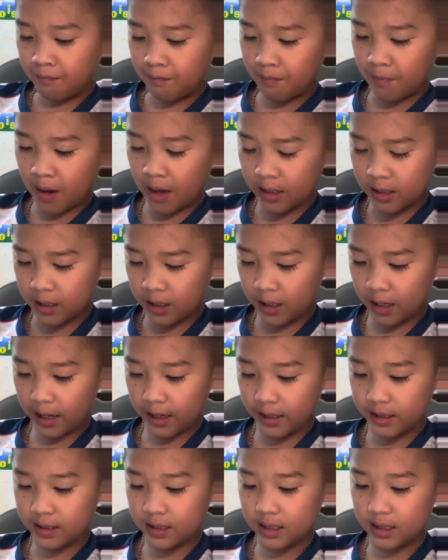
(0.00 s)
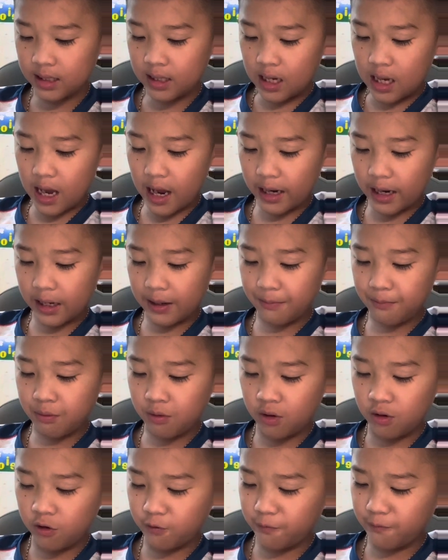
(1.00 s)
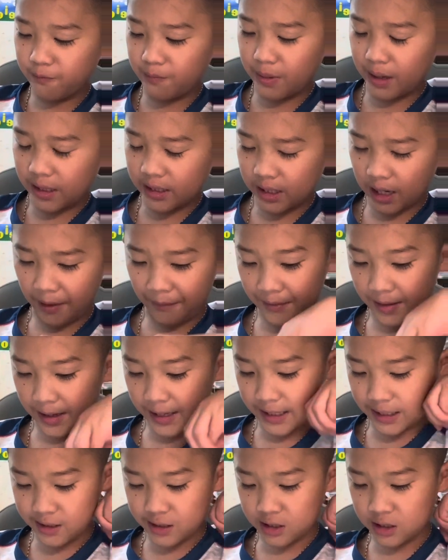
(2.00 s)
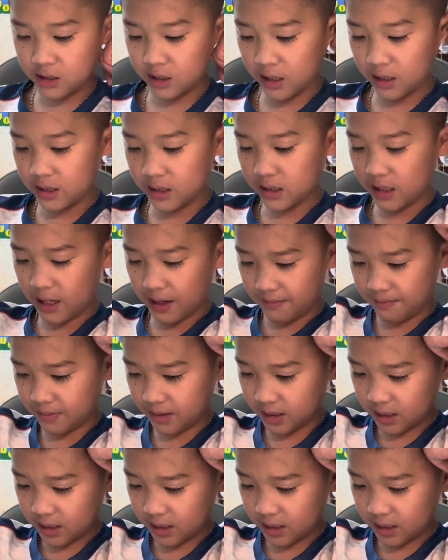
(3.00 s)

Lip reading: maintenance and improvement of each system.